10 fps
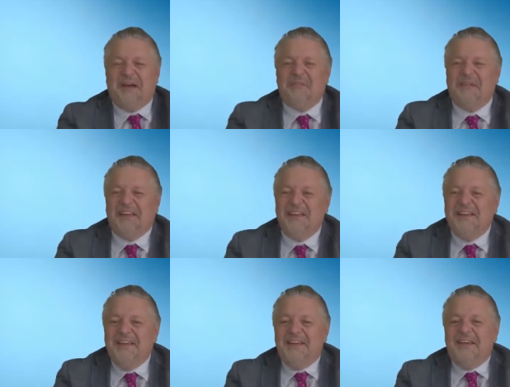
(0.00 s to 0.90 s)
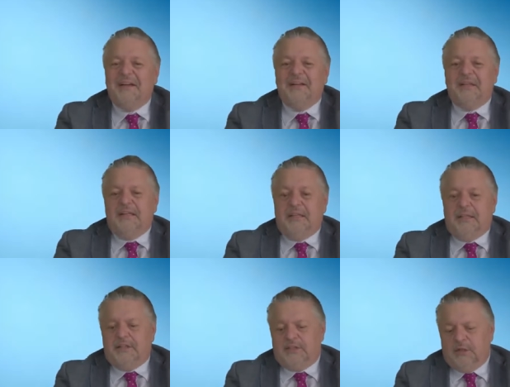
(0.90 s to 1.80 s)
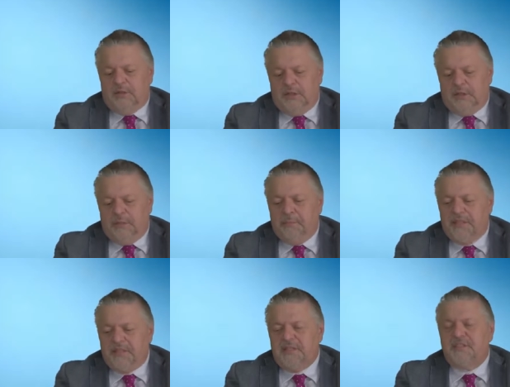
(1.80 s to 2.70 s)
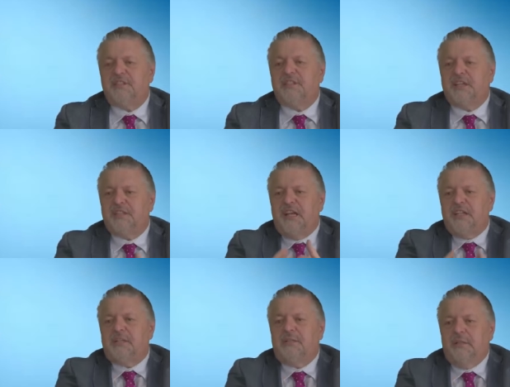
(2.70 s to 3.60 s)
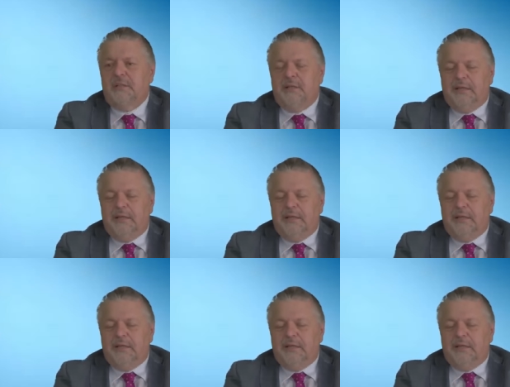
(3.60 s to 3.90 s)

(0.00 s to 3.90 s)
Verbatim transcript: family yeah so the, the business succession